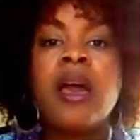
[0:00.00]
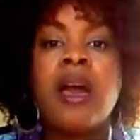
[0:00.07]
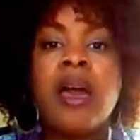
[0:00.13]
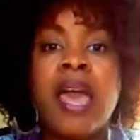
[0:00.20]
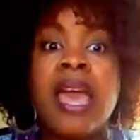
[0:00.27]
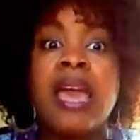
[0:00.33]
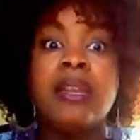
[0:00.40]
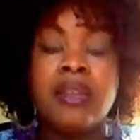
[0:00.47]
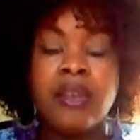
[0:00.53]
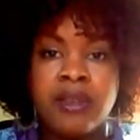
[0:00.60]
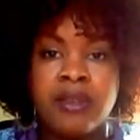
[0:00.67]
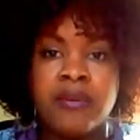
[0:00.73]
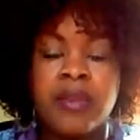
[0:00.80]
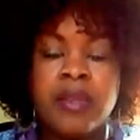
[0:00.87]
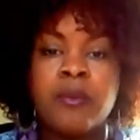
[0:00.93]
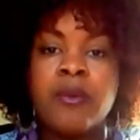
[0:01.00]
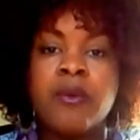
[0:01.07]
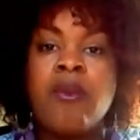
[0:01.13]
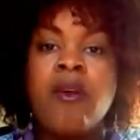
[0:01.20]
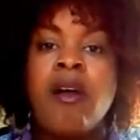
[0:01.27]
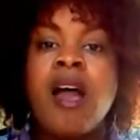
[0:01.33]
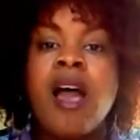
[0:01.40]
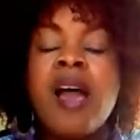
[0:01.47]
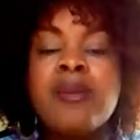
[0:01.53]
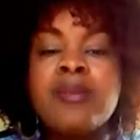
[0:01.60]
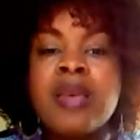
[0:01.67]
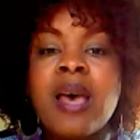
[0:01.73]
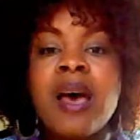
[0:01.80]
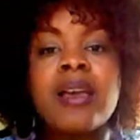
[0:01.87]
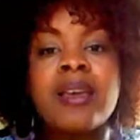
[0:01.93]
and unavailable.
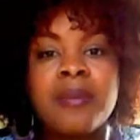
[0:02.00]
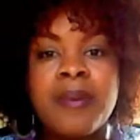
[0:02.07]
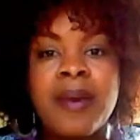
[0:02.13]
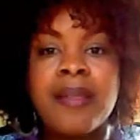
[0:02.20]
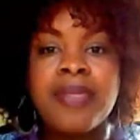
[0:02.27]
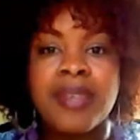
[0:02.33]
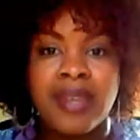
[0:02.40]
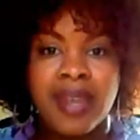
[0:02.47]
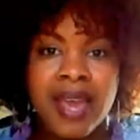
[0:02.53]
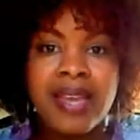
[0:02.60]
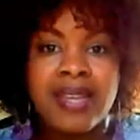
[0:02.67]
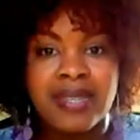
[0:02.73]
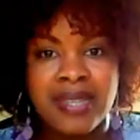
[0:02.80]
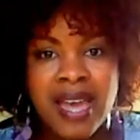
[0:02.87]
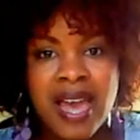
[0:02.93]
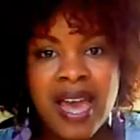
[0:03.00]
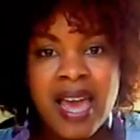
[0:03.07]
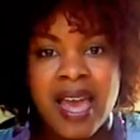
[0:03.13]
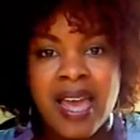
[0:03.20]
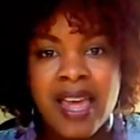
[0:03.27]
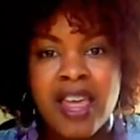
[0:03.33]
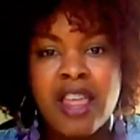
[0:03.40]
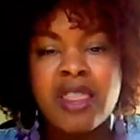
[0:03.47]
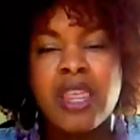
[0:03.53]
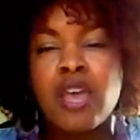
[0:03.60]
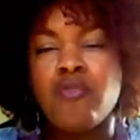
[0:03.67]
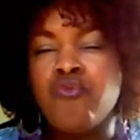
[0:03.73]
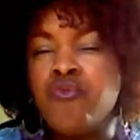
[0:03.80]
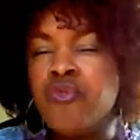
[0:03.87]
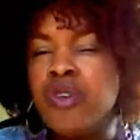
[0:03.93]
I'm talking about the nice guy,
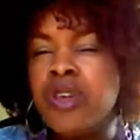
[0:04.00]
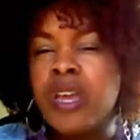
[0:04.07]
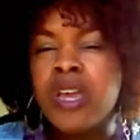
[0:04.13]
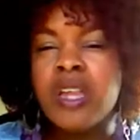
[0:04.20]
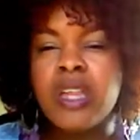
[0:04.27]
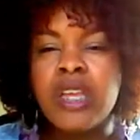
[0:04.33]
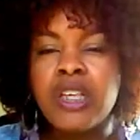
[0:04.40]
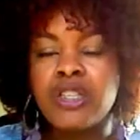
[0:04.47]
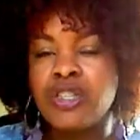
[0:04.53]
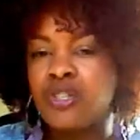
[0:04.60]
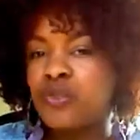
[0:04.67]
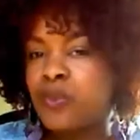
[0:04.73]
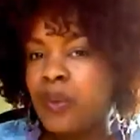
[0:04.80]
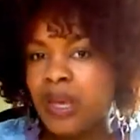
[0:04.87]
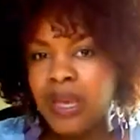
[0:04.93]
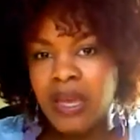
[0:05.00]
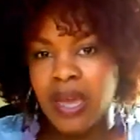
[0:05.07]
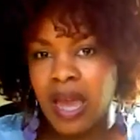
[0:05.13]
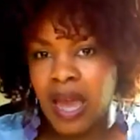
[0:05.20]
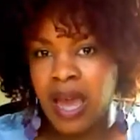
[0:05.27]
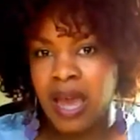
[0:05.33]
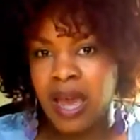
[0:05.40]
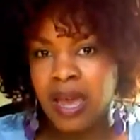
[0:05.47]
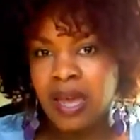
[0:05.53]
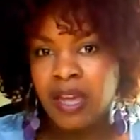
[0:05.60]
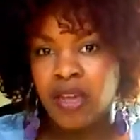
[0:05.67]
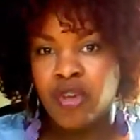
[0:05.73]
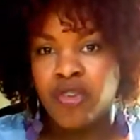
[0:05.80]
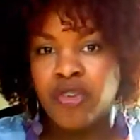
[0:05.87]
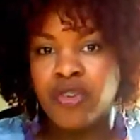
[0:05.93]
that really sweet guy.
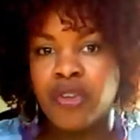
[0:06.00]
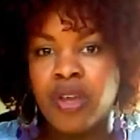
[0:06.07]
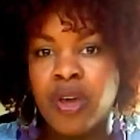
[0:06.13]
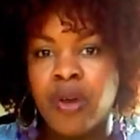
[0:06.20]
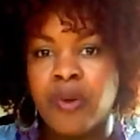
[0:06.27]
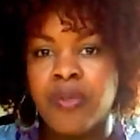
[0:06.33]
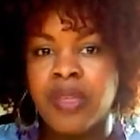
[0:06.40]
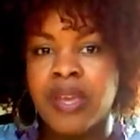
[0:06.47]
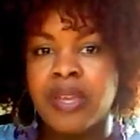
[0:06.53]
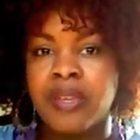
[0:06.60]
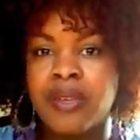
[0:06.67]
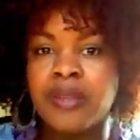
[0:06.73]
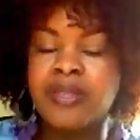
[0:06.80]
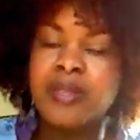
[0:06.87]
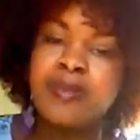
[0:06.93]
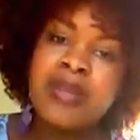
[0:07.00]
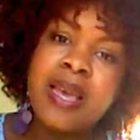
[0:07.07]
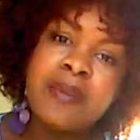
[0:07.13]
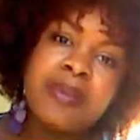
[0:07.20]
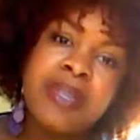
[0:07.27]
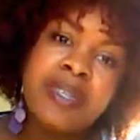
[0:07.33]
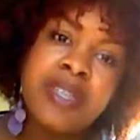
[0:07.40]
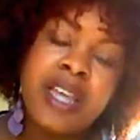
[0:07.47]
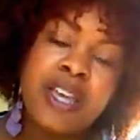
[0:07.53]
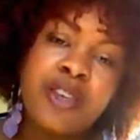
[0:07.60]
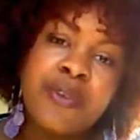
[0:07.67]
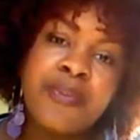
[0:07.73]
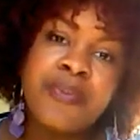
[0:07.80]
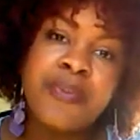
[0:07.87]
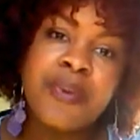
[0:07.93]
Sometimes he's
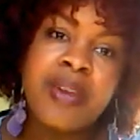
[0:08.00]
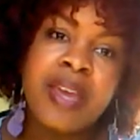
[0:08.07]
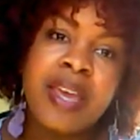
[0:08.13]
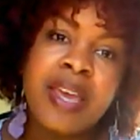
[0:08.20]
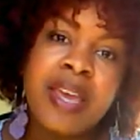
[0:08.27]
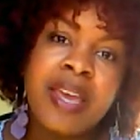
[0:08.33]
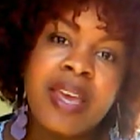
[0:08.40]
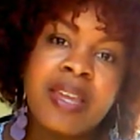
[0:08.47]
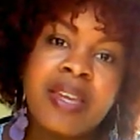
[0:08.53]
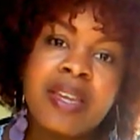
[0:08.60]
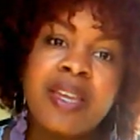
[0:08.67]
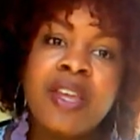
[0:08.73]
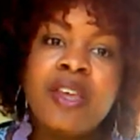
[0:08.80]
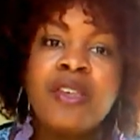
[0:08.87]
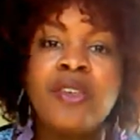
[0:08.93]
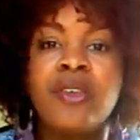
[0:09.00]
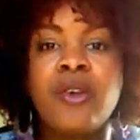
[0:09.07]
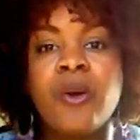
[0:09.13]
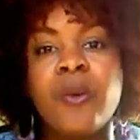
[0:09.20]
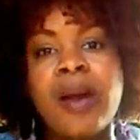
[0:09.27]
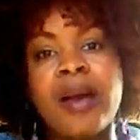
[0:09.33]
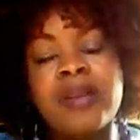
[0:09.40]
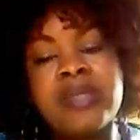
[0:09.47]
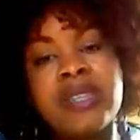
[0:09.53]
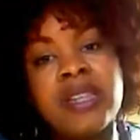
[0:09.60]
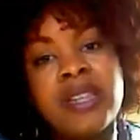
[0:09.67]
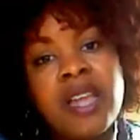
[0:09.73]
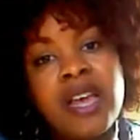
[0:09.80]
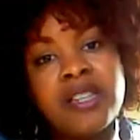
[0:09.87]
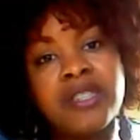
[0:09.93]
like your friend and you go out to
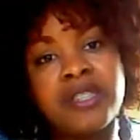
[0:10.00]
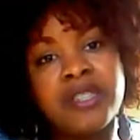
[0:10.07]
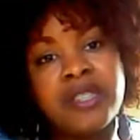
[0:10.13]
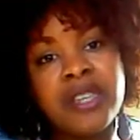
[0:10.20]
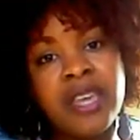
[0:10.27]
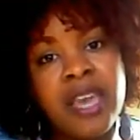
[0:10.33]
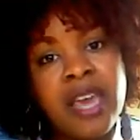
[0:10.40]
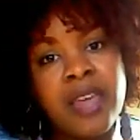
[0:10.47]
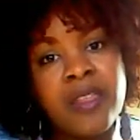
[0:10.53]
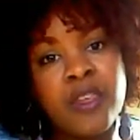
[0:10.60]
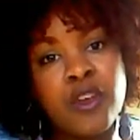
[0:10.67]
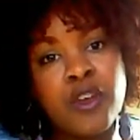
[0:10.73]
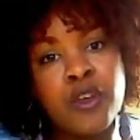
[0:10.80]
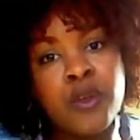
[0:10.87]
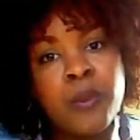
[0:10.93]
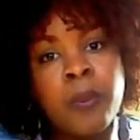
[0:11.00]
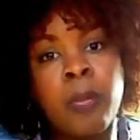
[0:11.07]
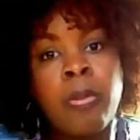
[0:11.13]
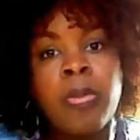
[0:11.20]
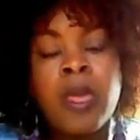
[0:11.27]
lunch together.